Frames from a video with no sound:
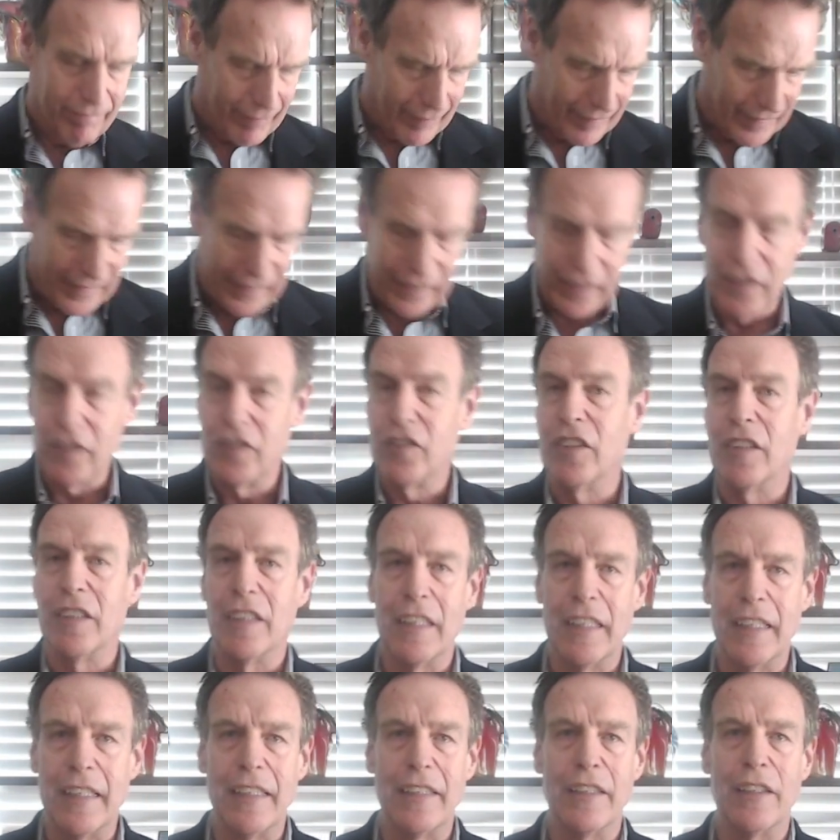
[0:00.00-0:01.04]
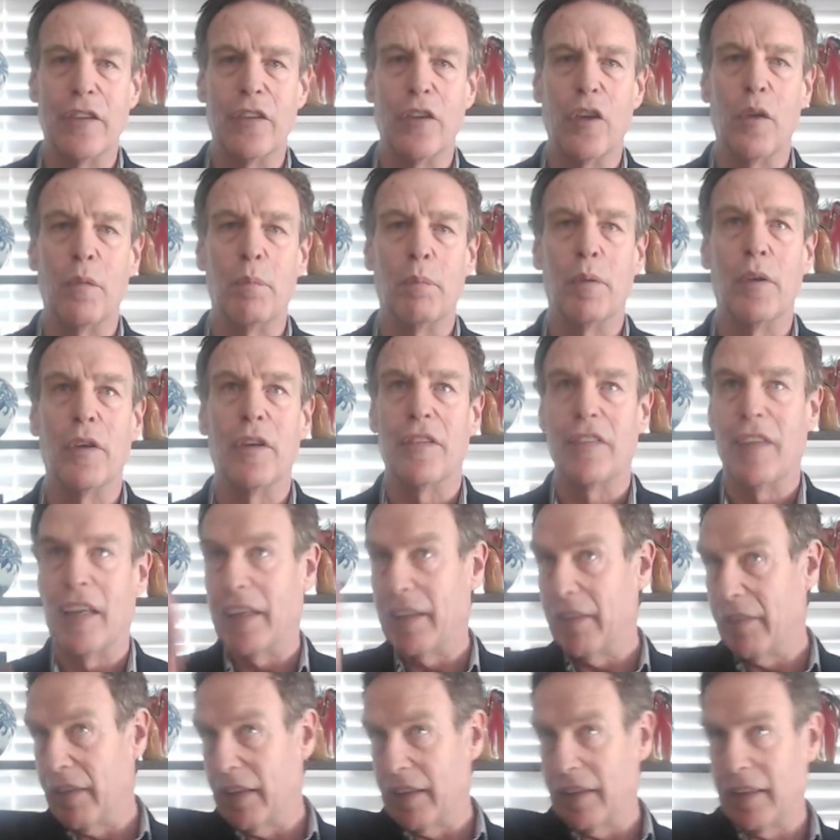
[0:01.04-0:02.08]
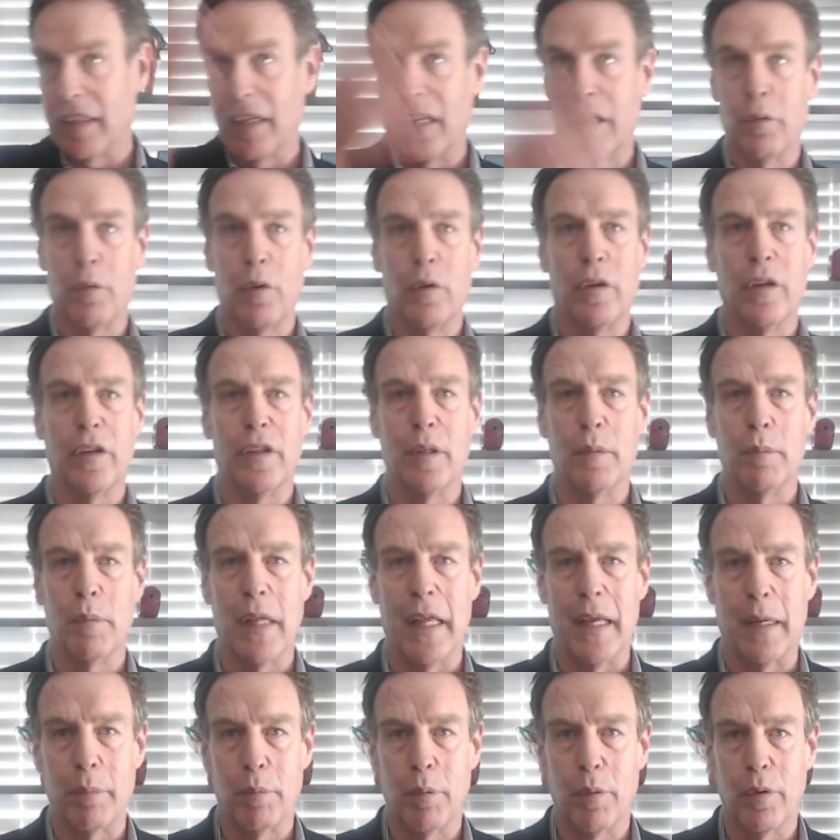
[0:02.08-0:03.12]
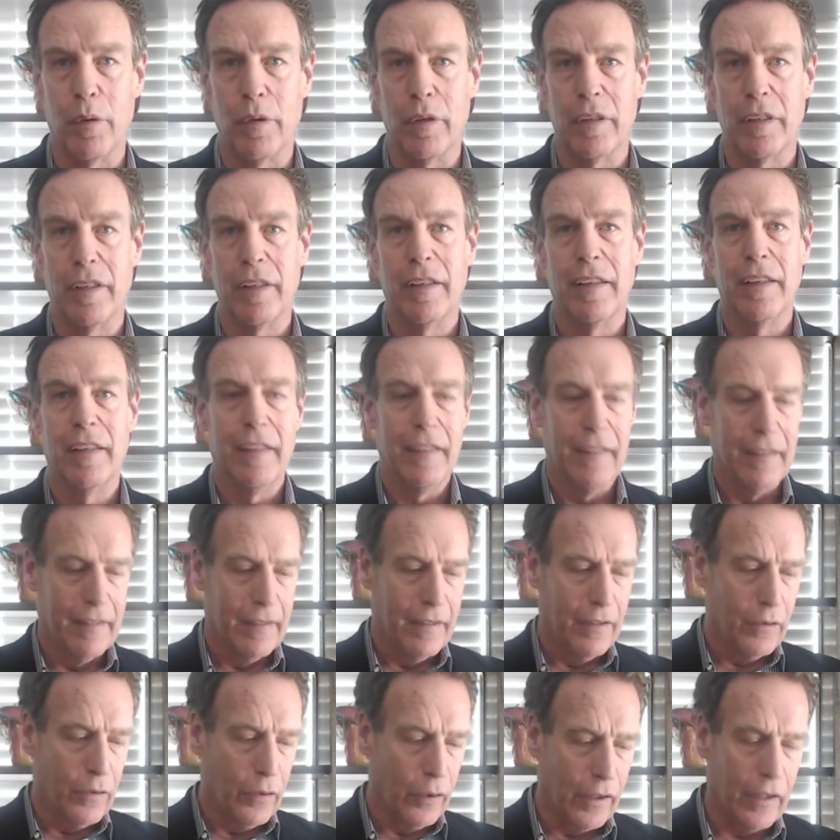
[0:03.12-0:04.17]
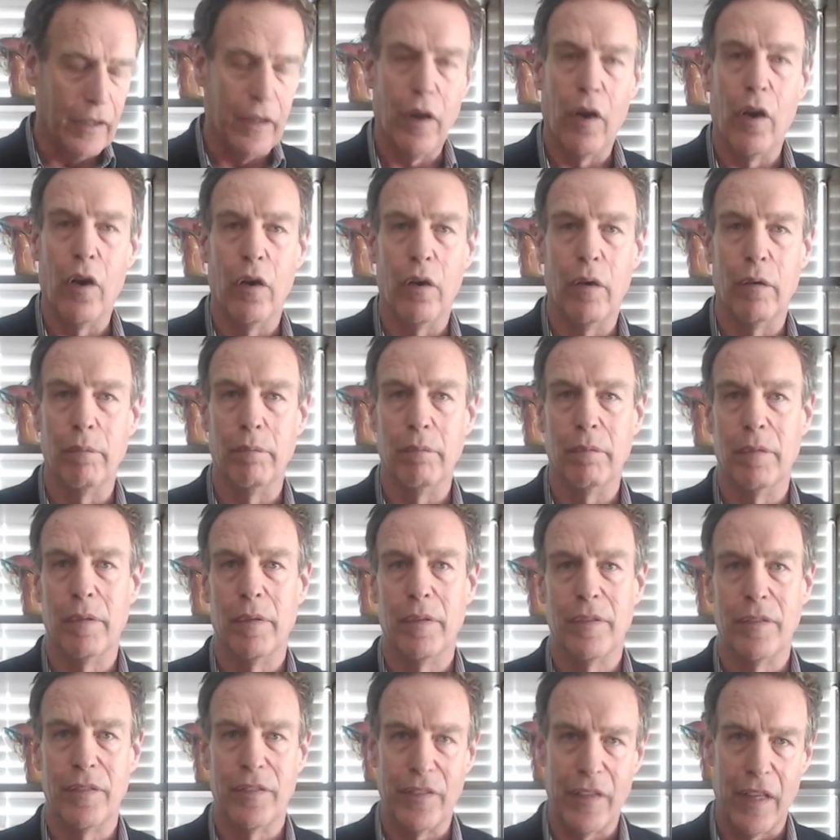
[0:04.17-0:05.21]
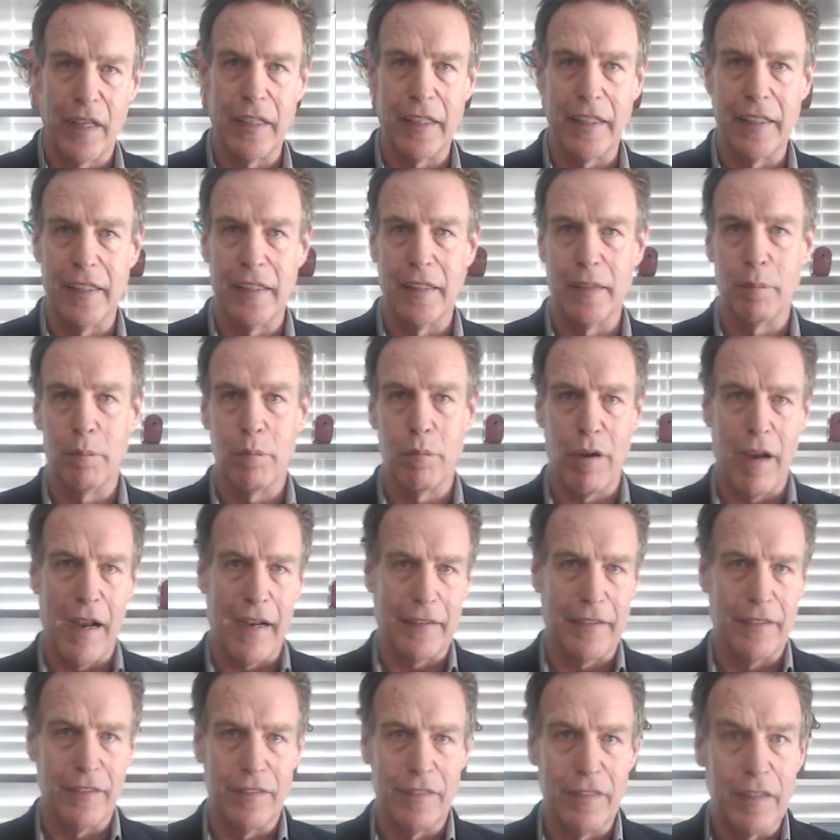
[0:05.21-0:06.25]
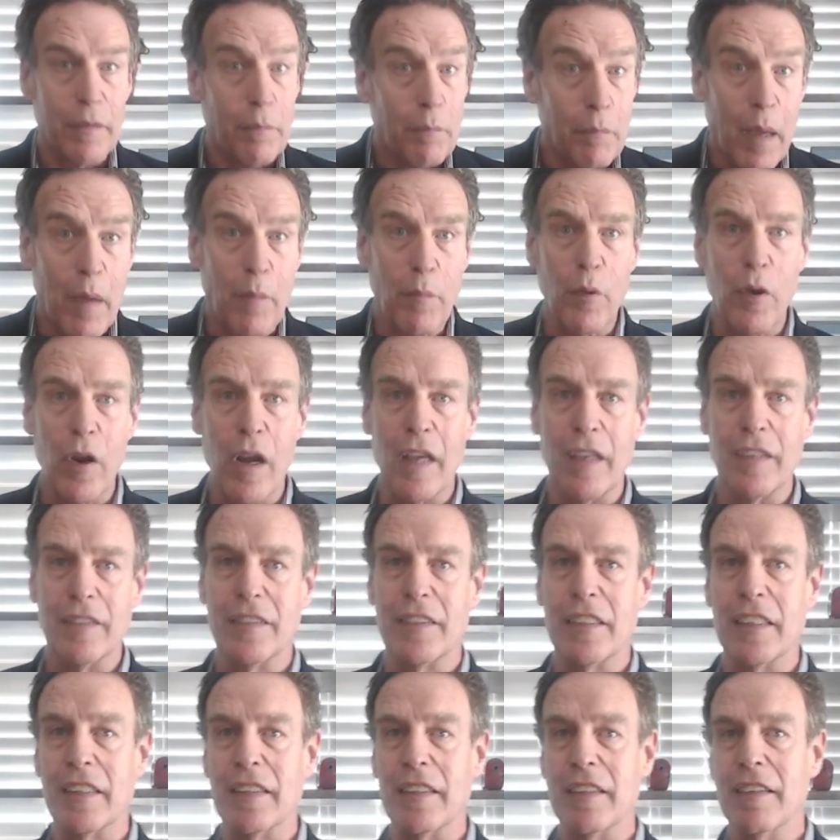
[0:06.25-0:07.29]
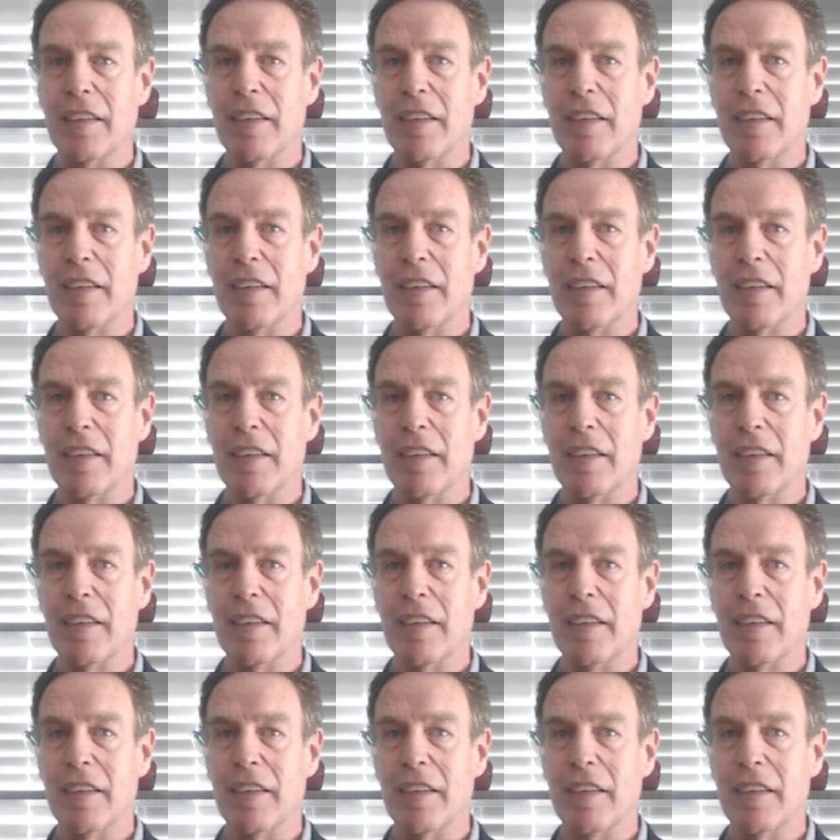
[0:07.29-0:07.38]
diligently in their notebooks anything that I wrote on the blackboard, took it home, studied it, practiced it, memorized it.